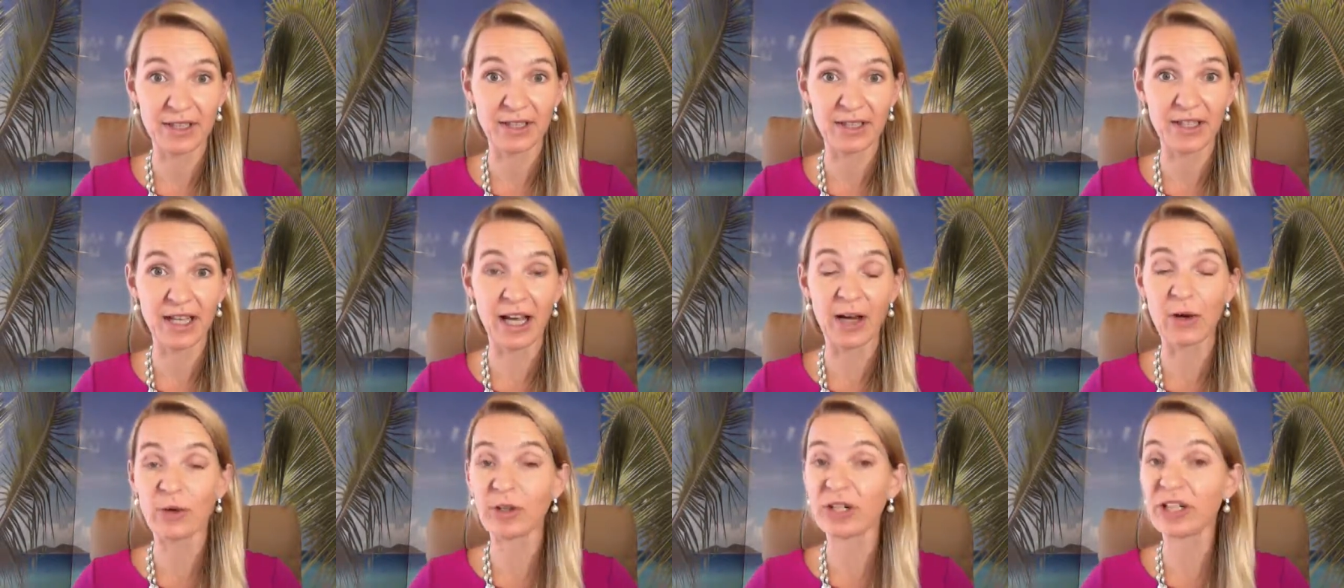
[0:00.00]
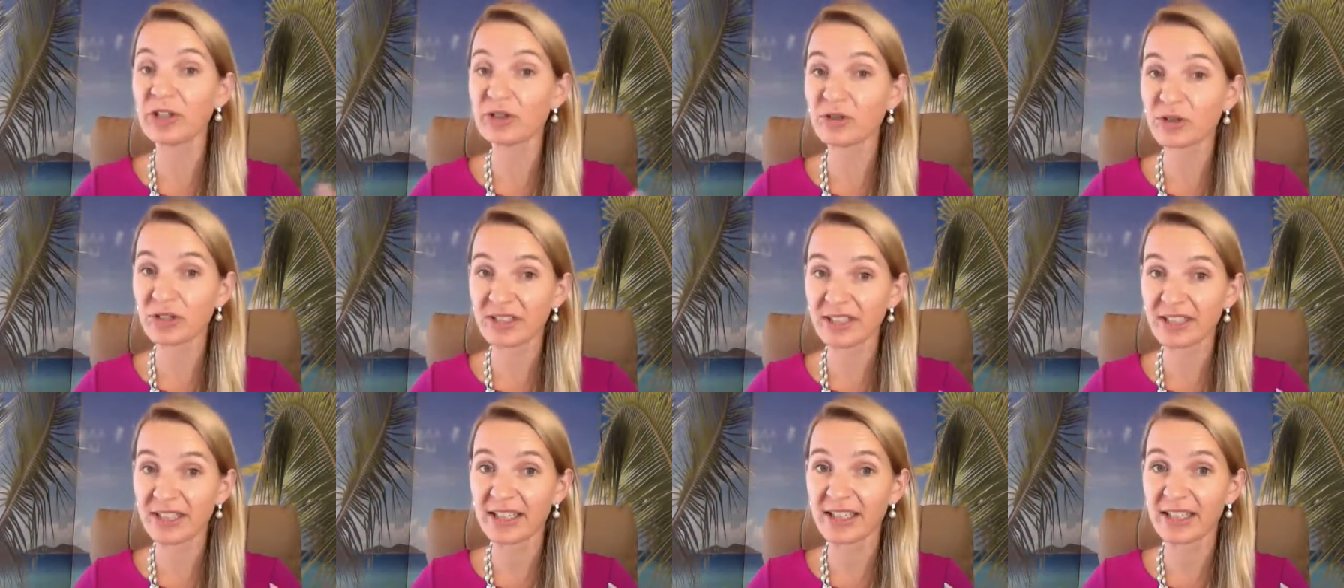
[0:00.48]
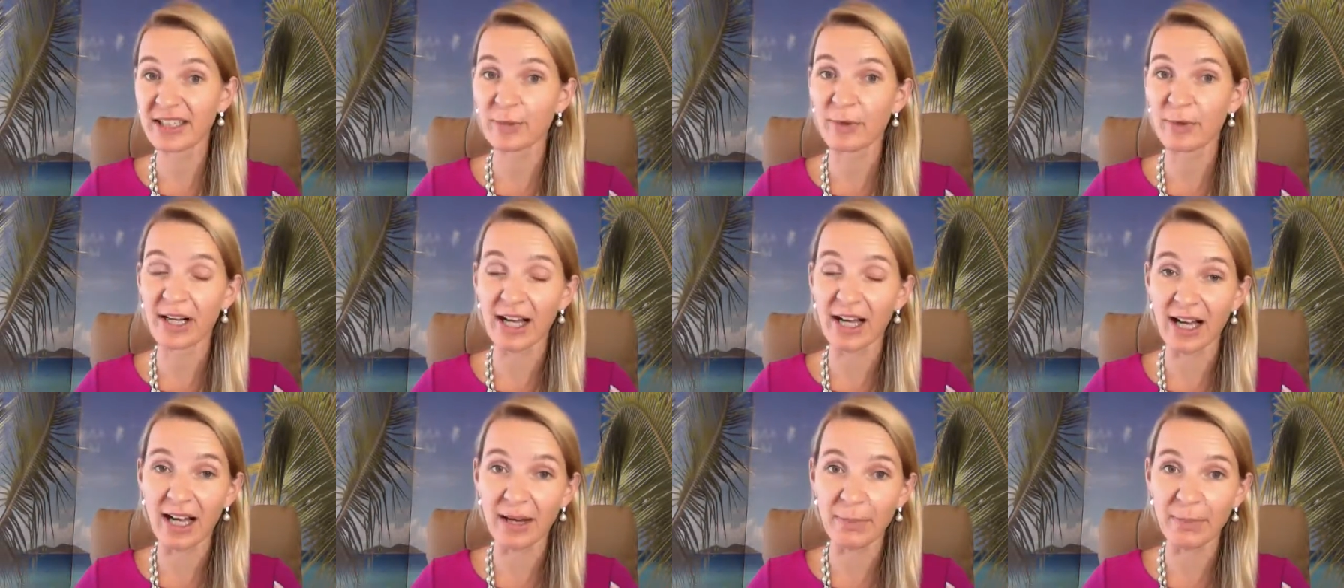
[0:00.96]
Now, interestingly, what
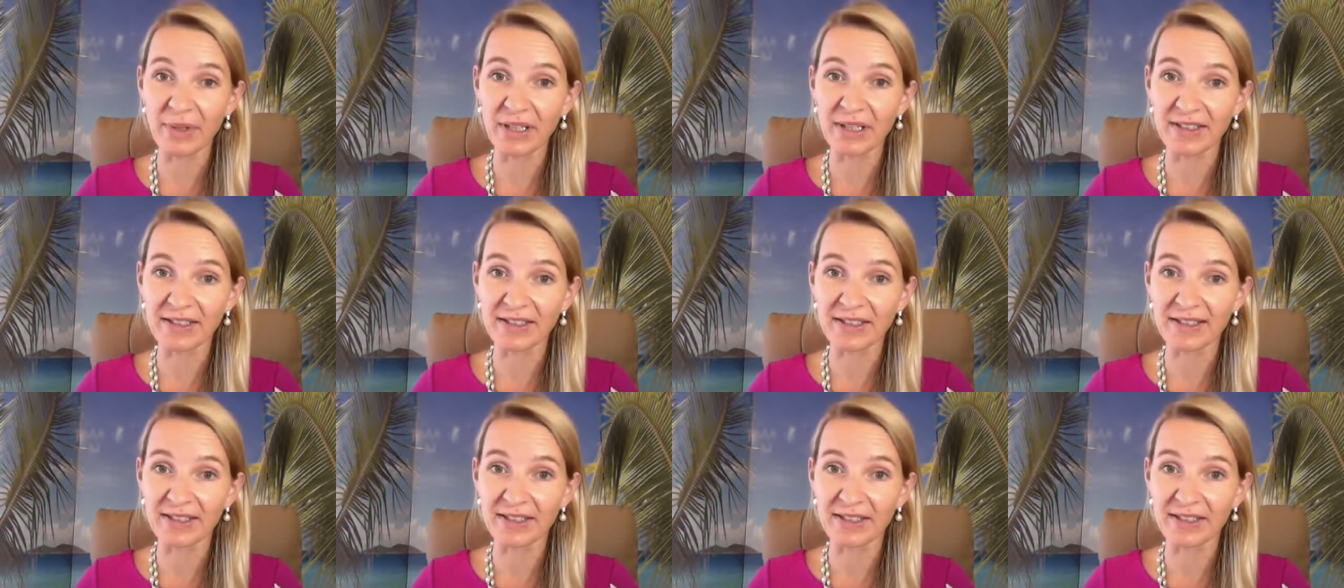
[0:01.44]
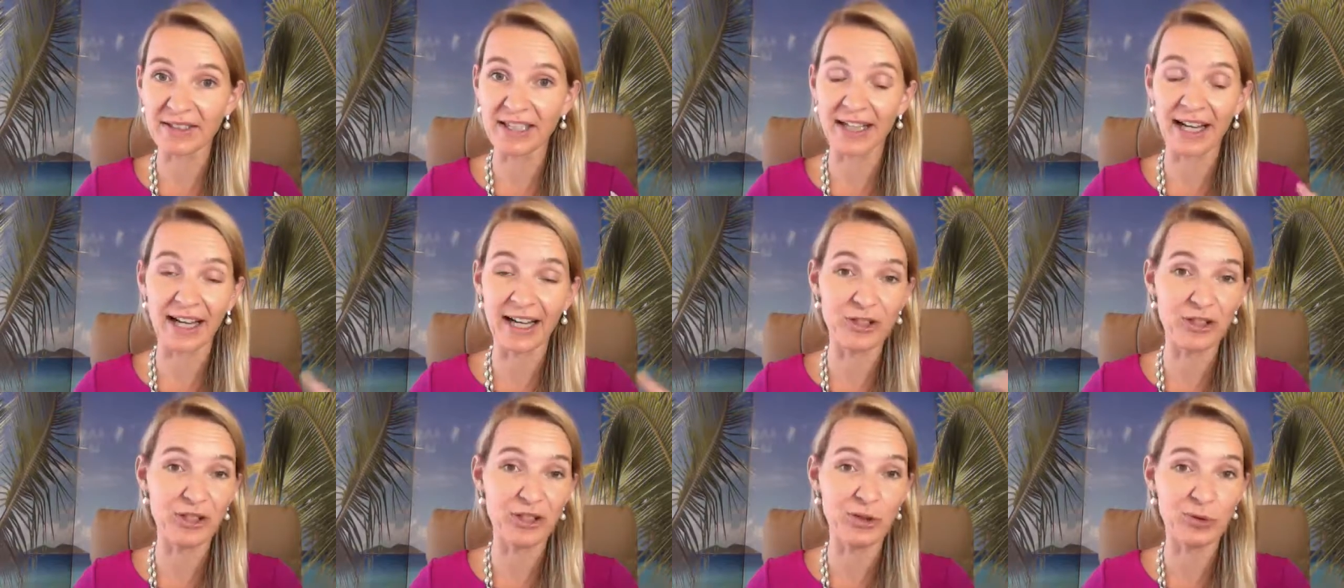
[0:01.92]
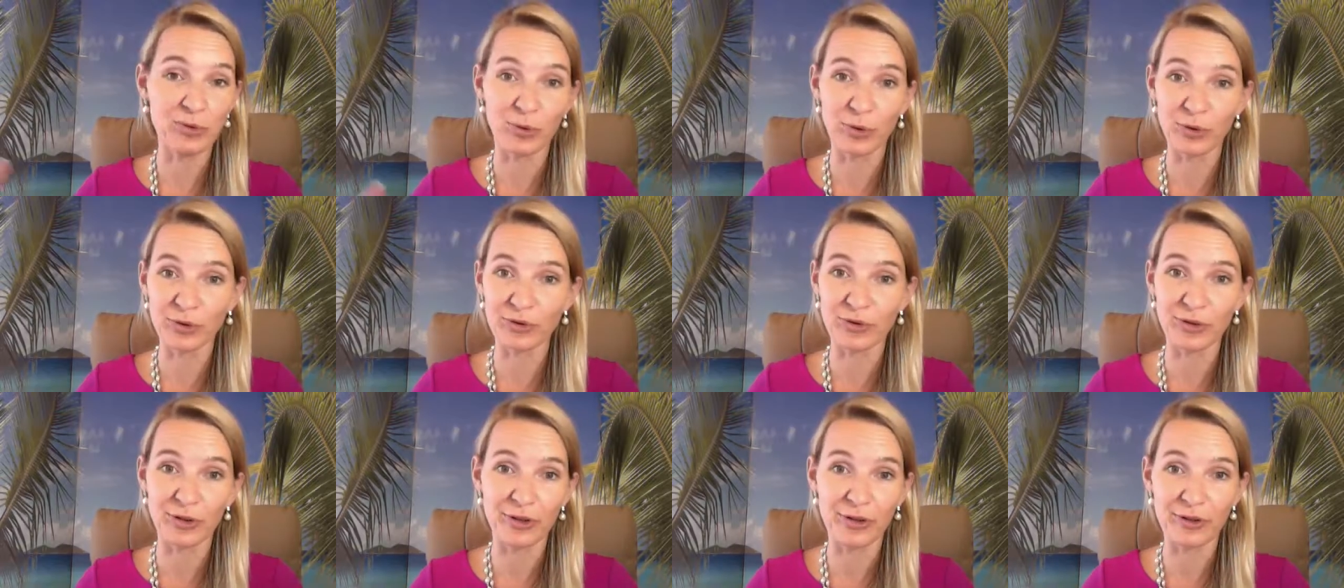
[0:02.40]
happened is he actually
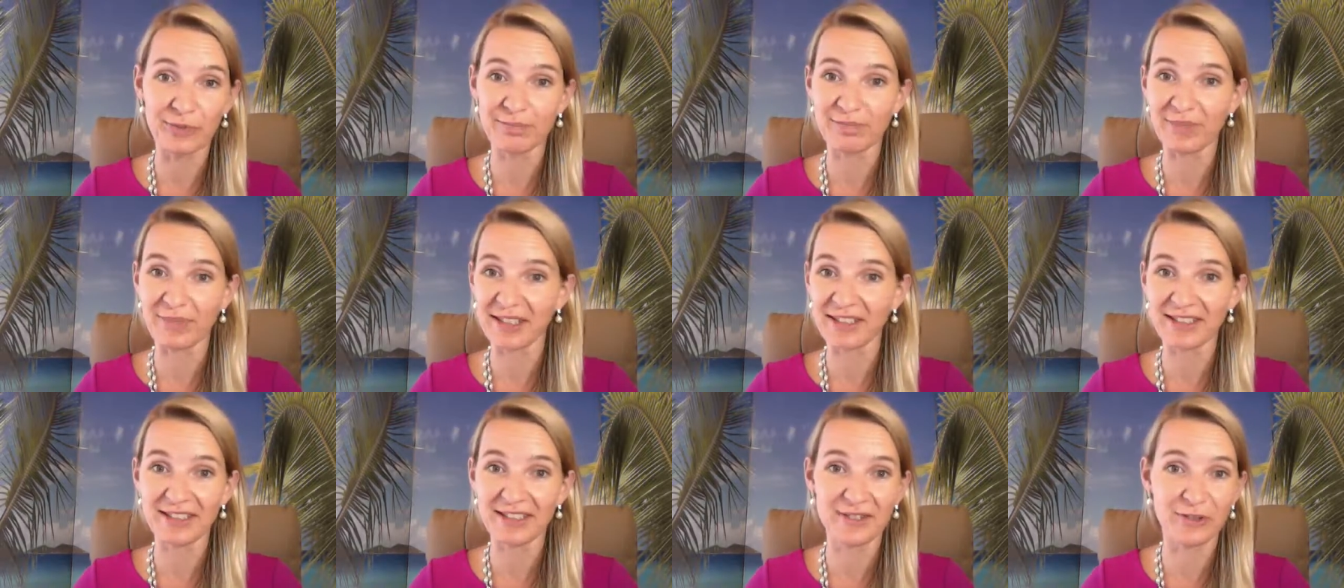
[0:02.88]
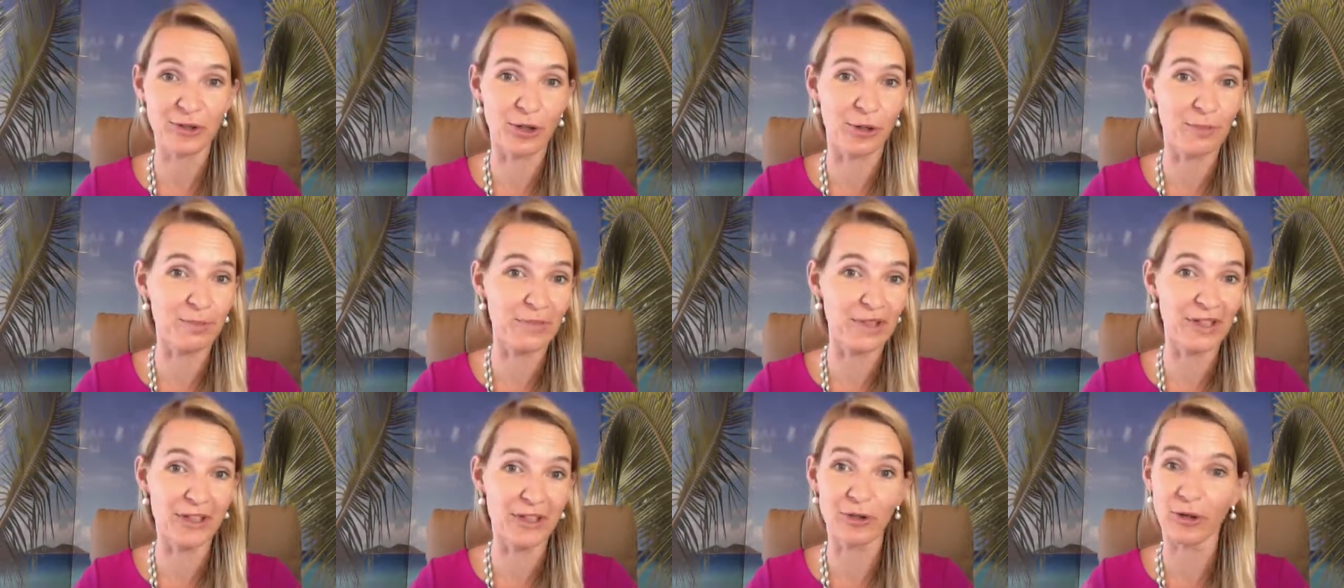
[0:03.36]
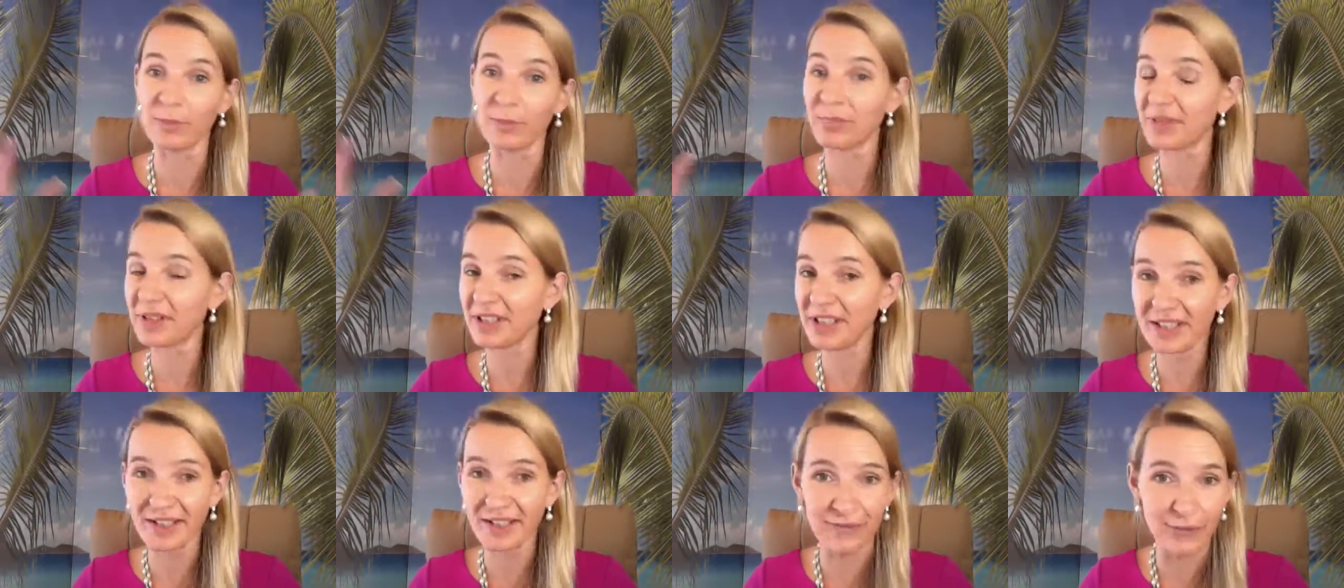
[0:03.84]
told her that he's com- a
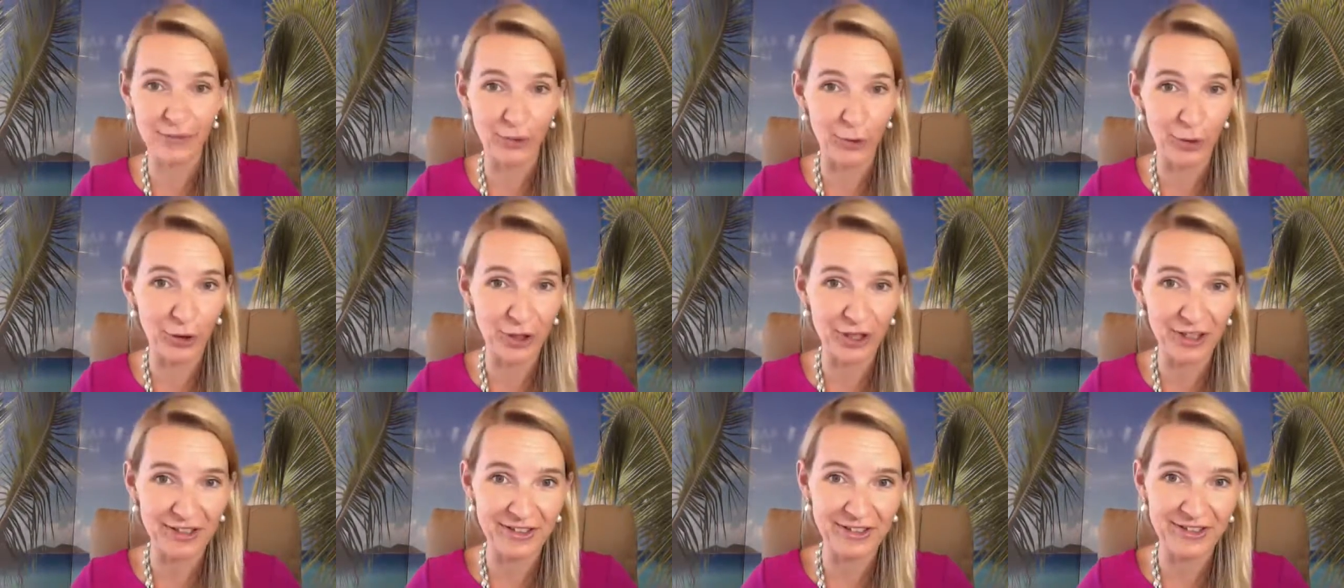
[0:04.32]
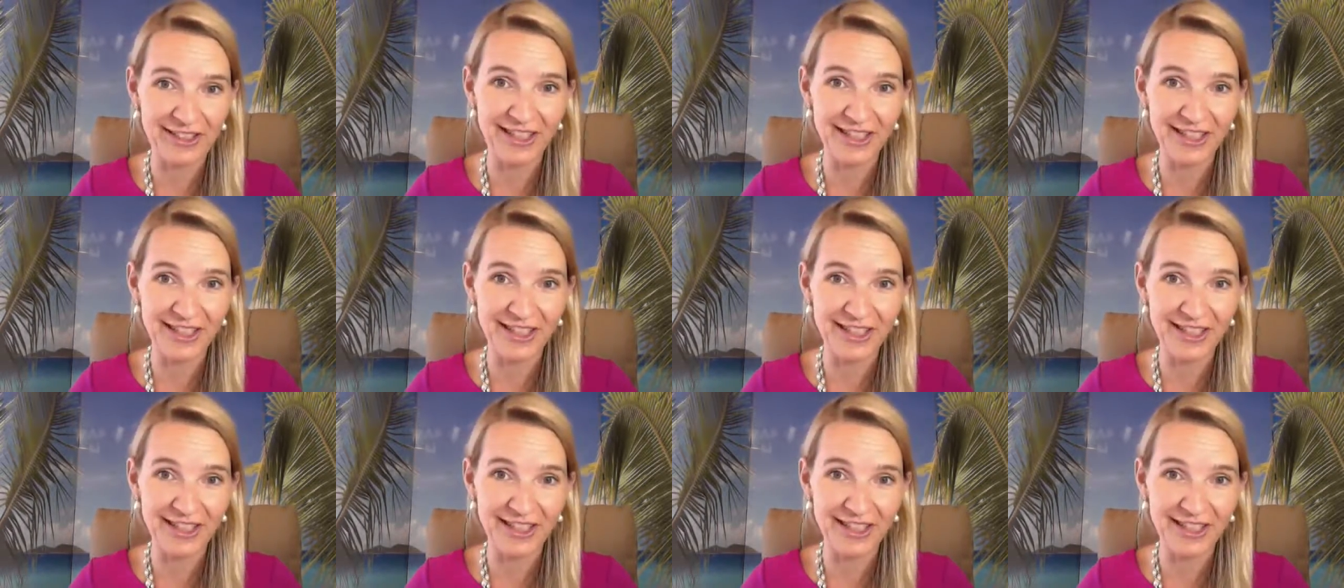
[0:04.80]
complete avoidant